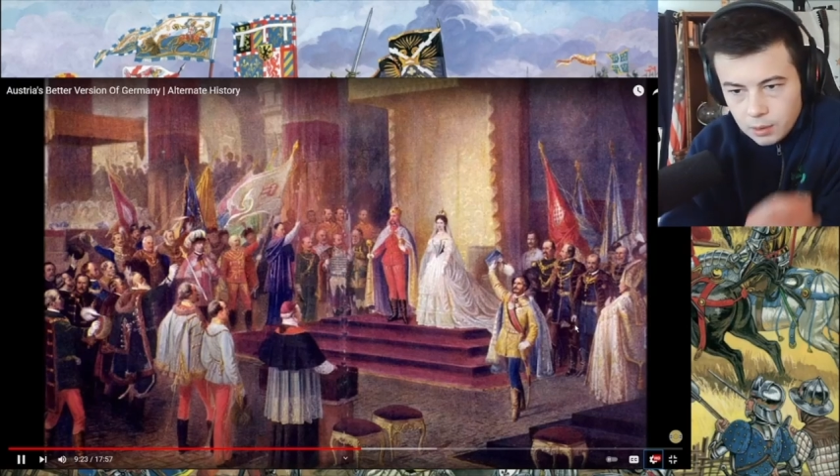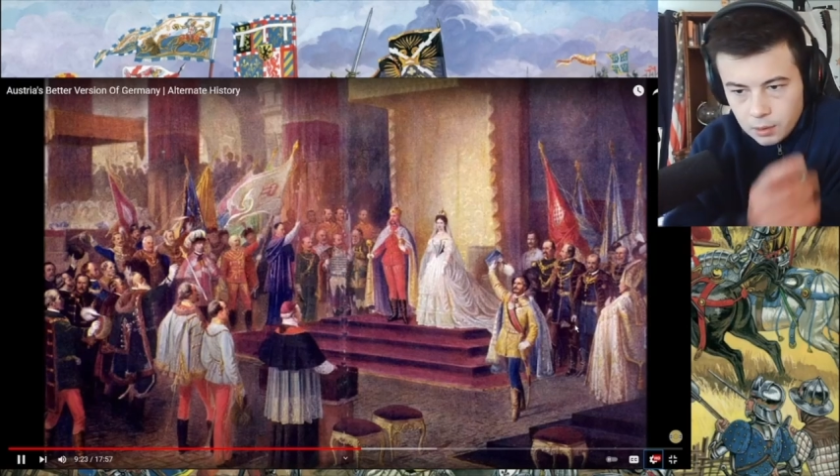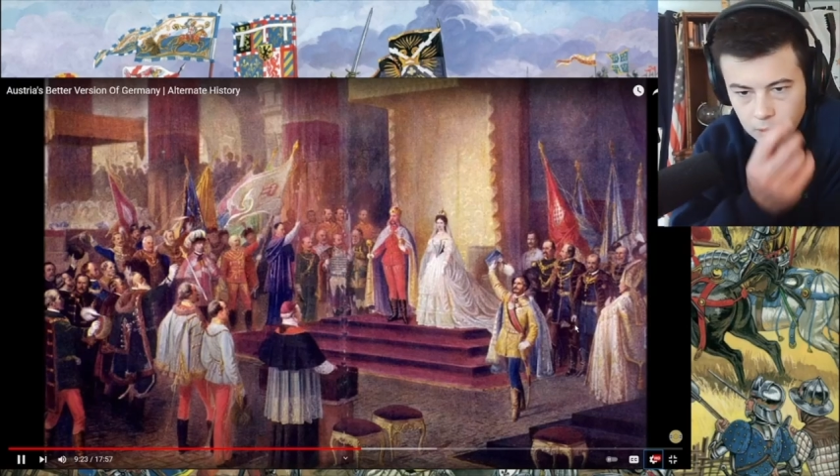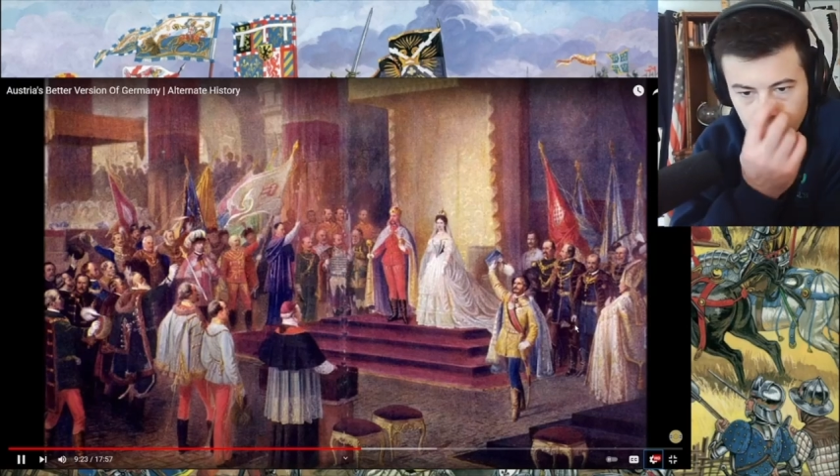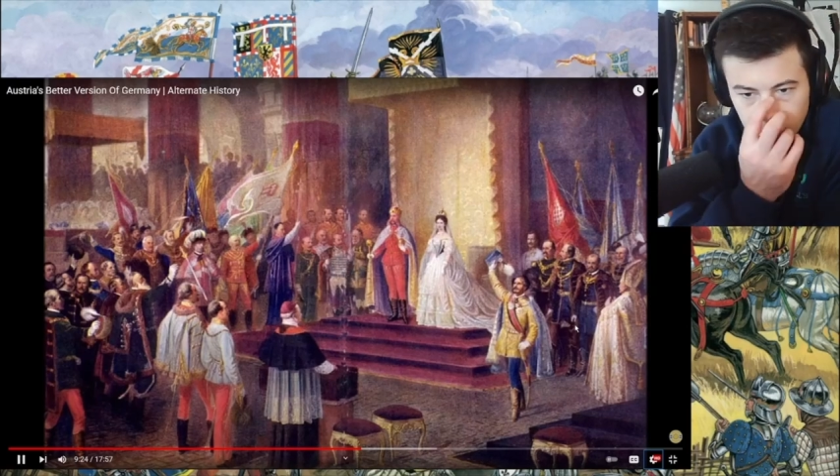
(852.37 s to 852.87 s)

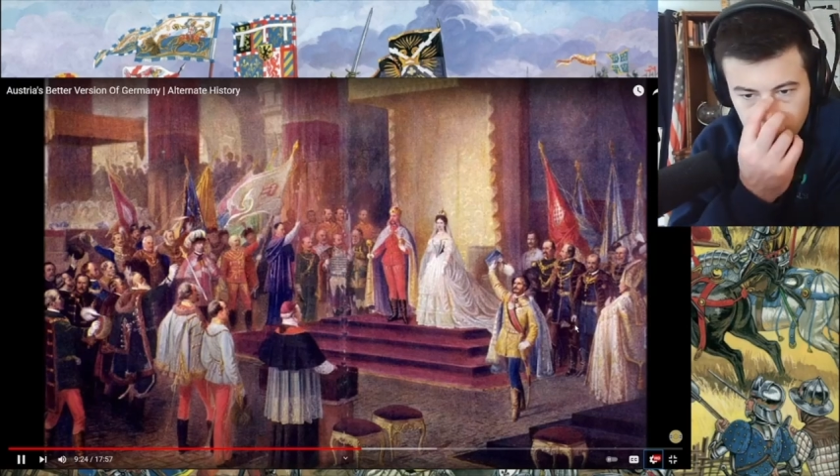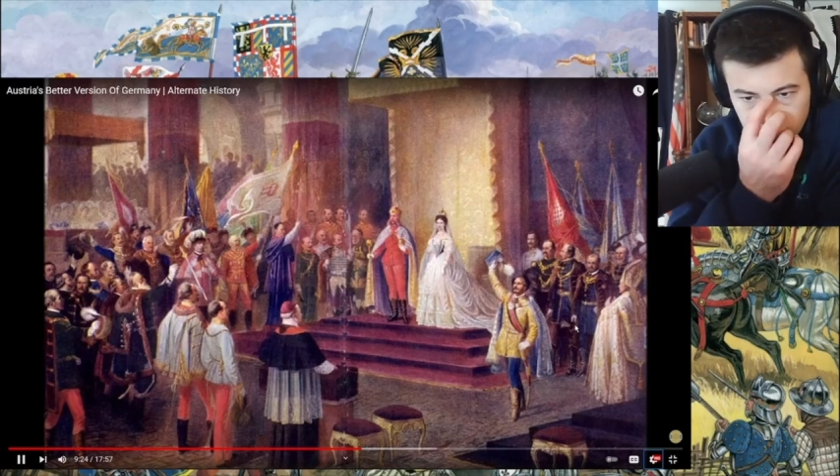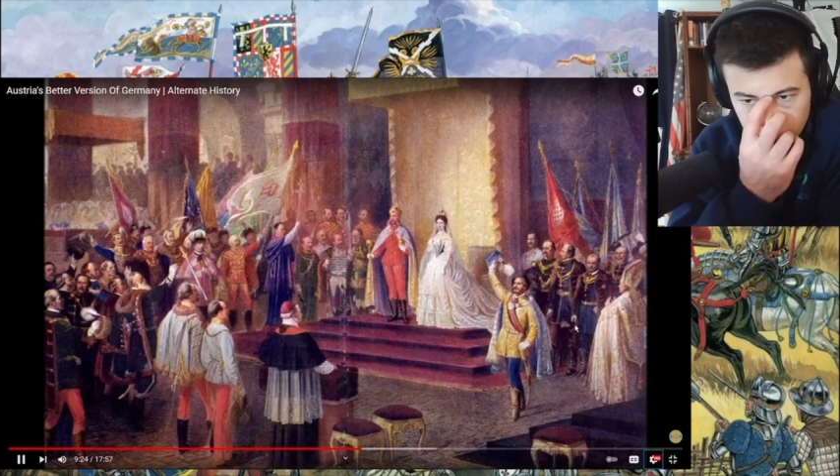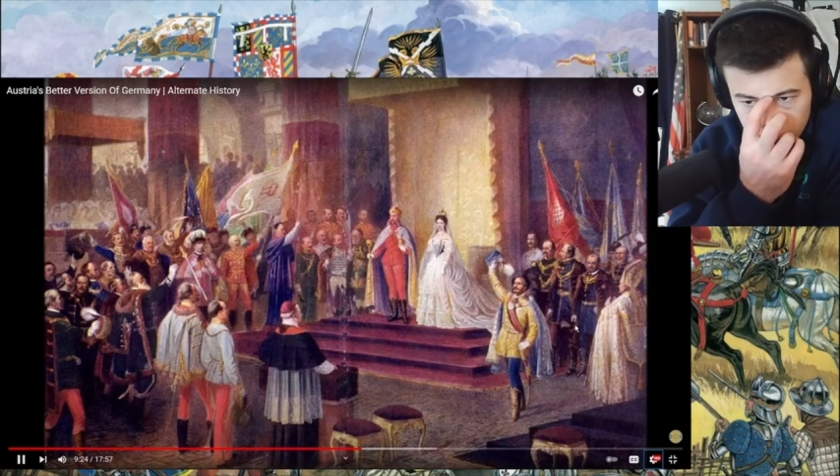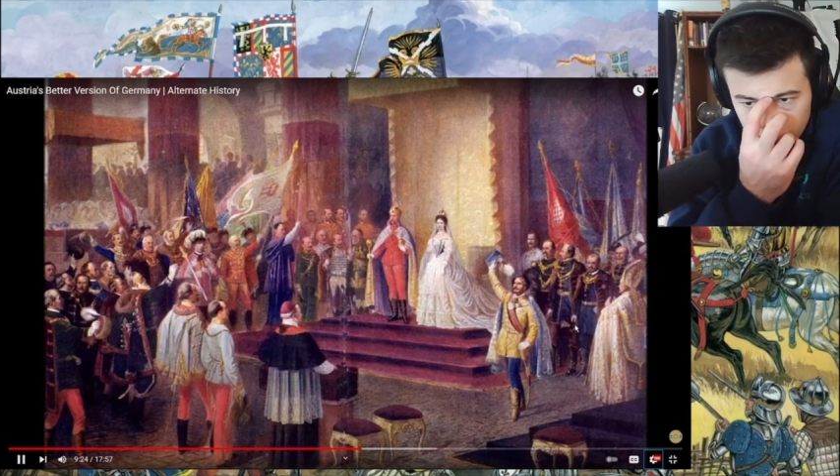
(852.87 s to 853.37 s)

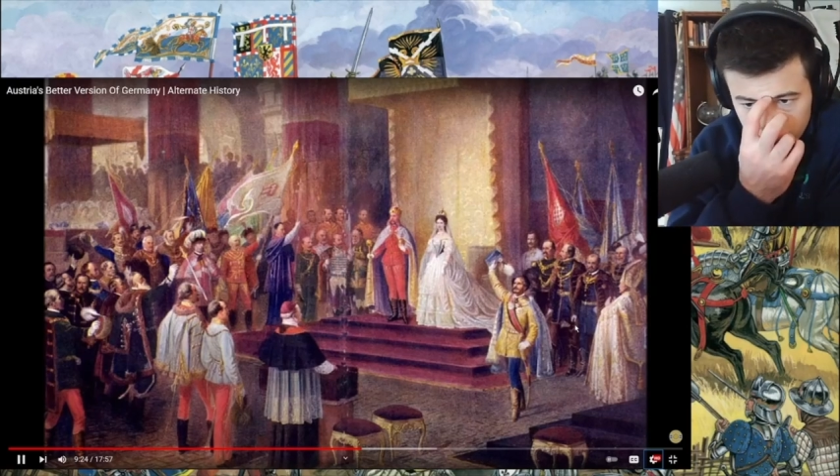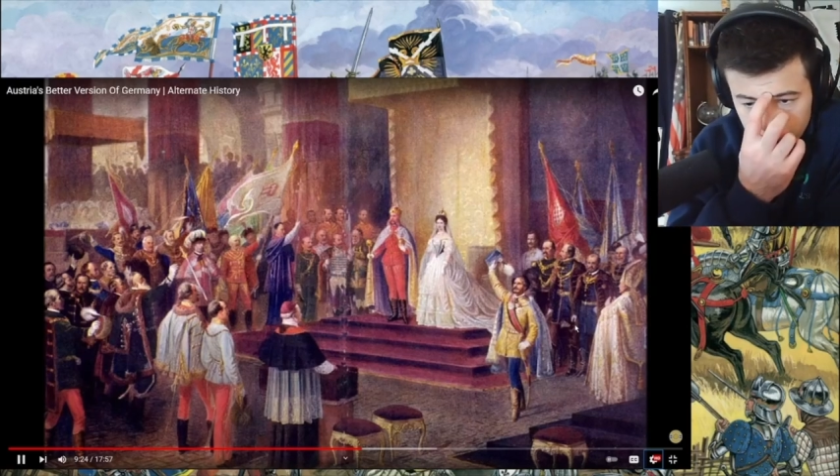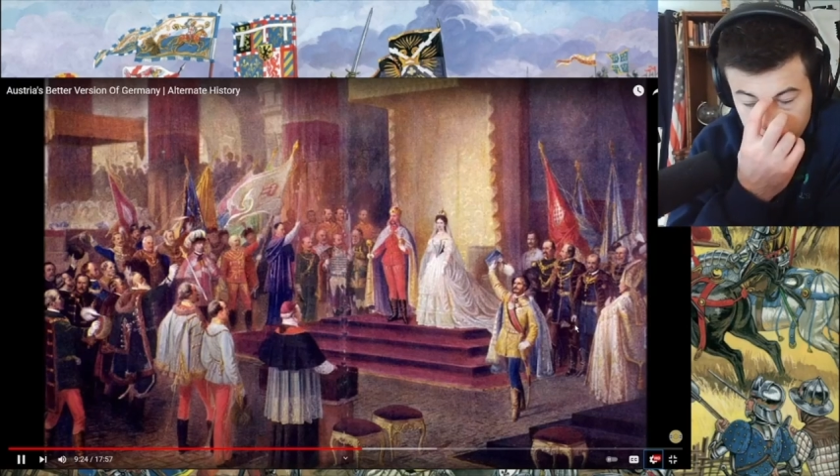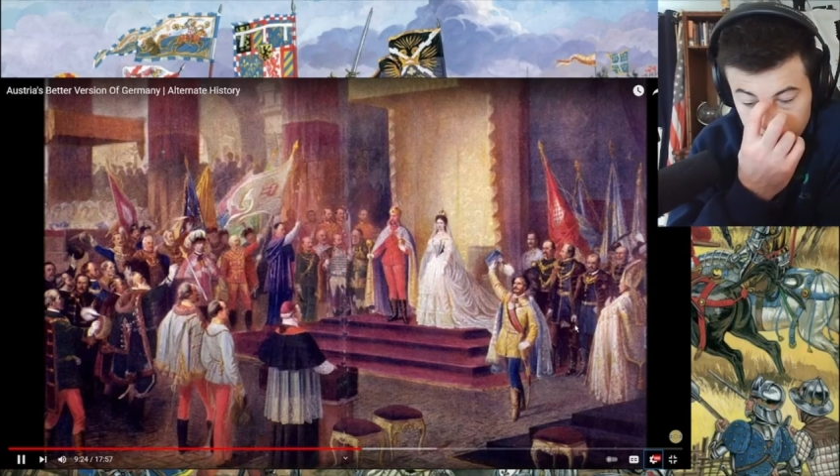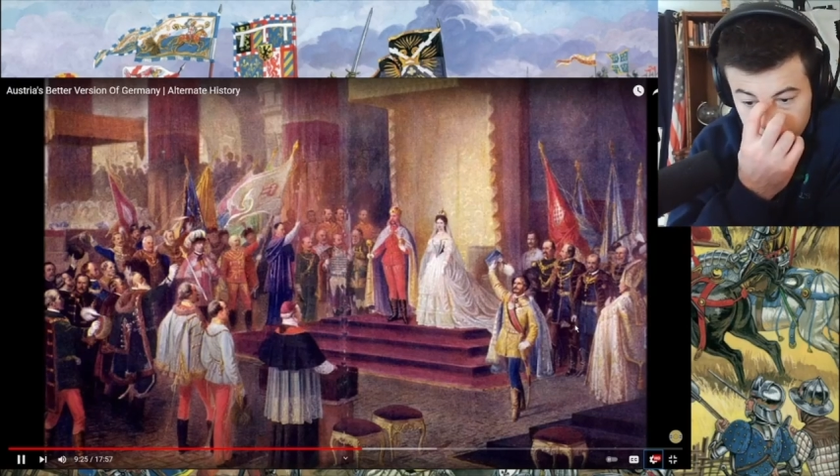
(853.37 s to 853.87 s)
Territories,
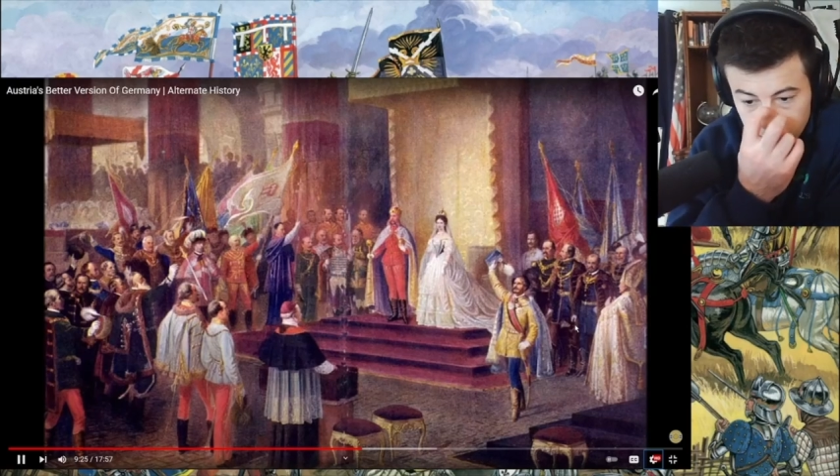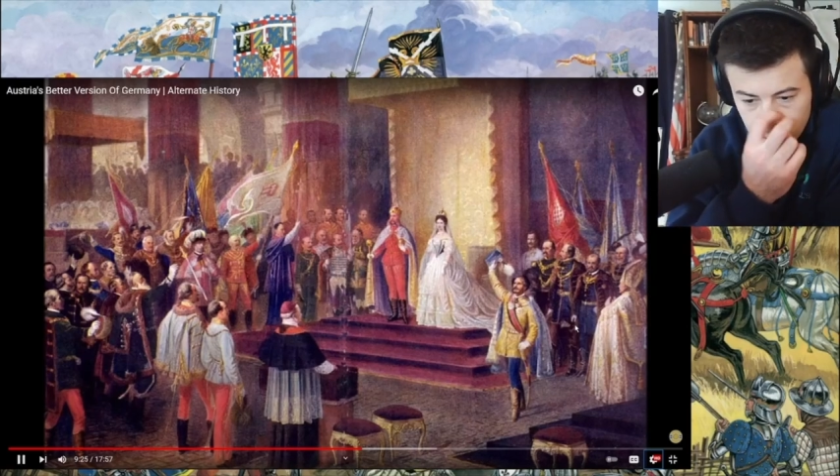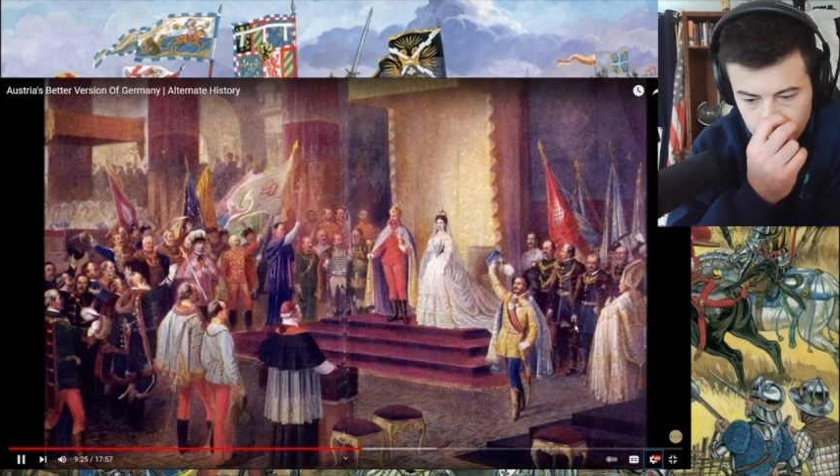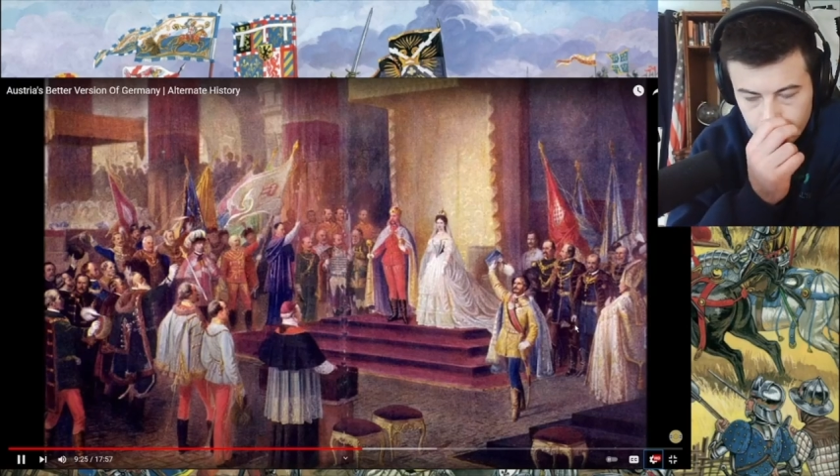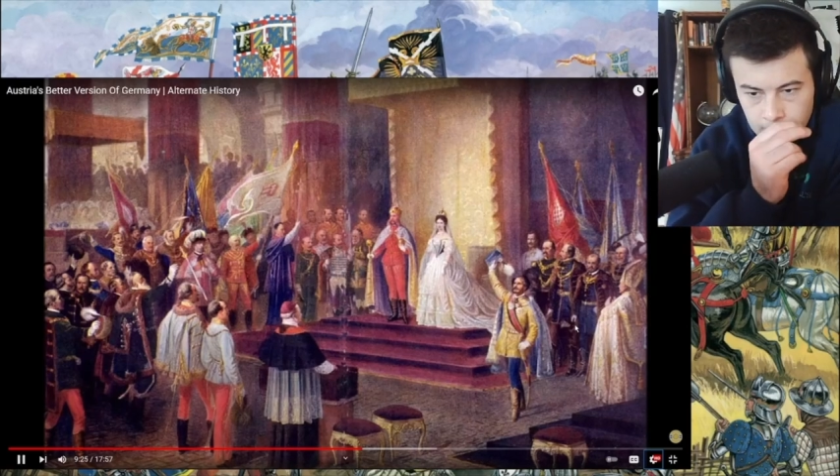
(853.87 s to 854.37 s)
goals whose
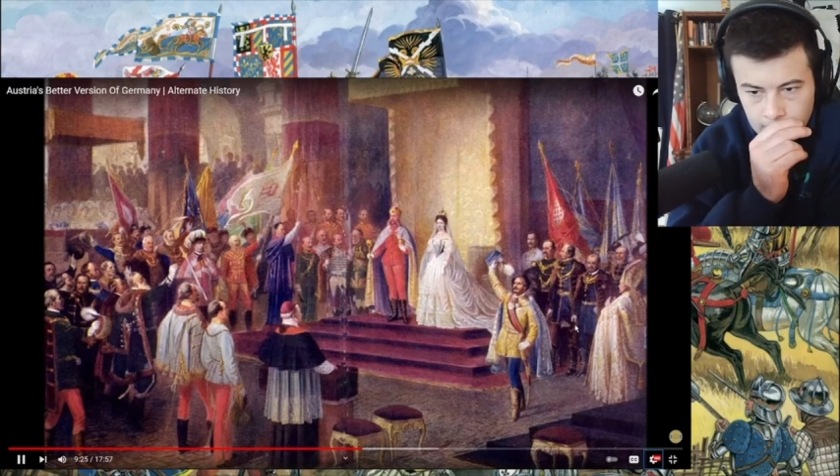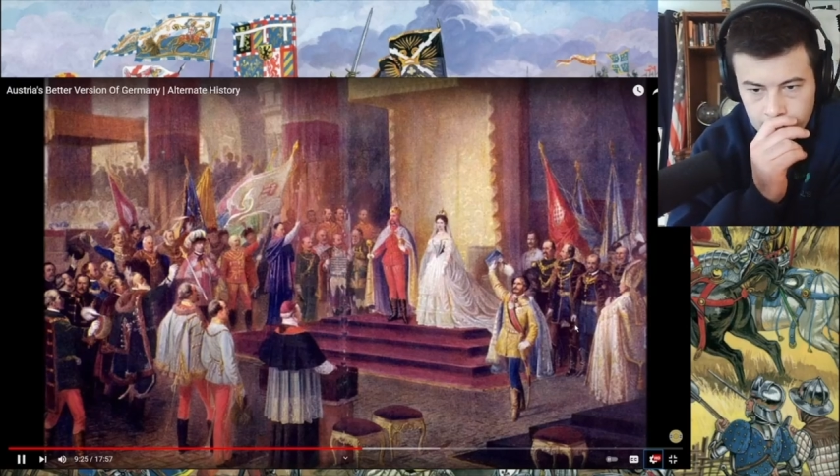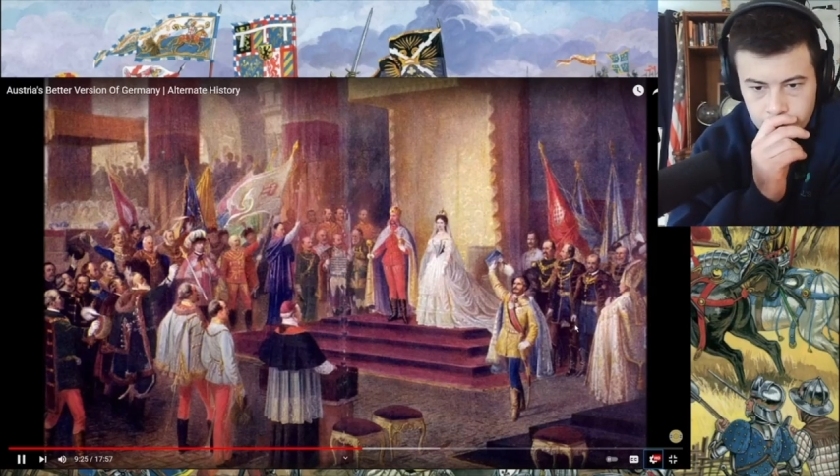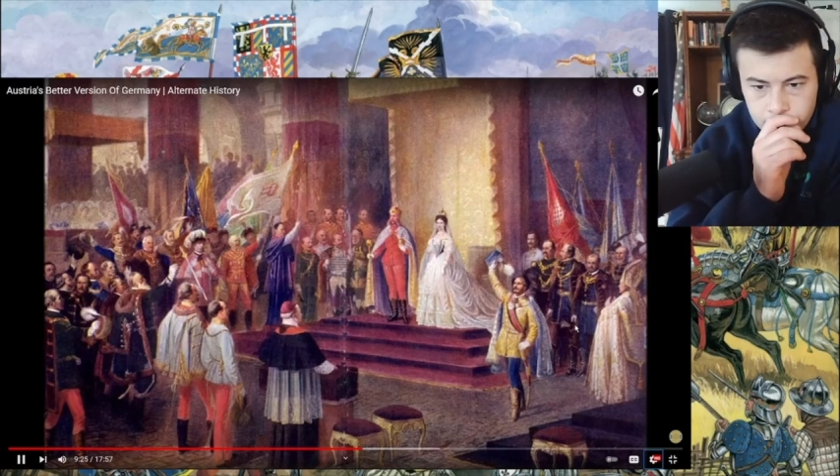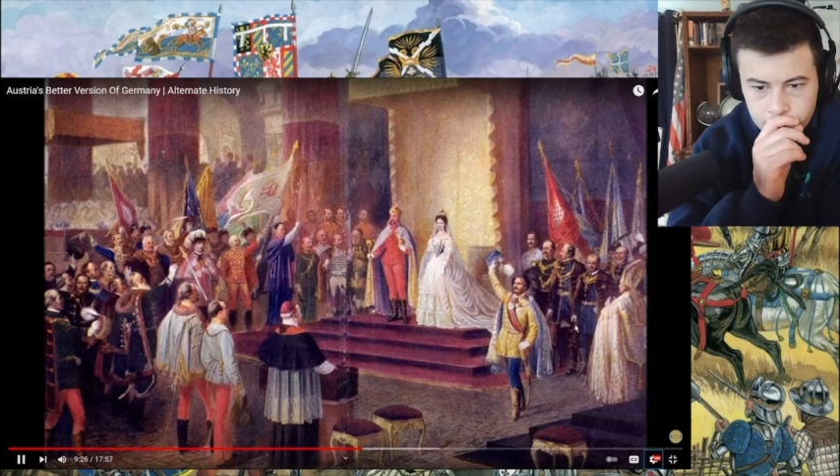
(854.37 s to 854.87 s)
realistic
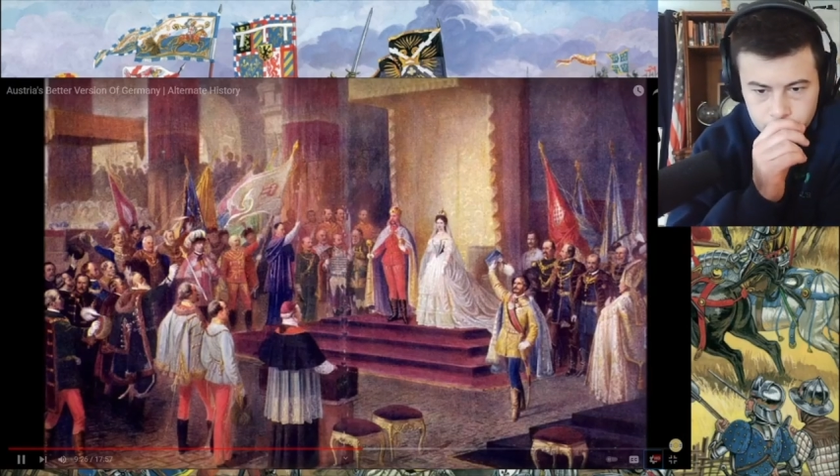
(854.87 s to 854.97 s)
consequences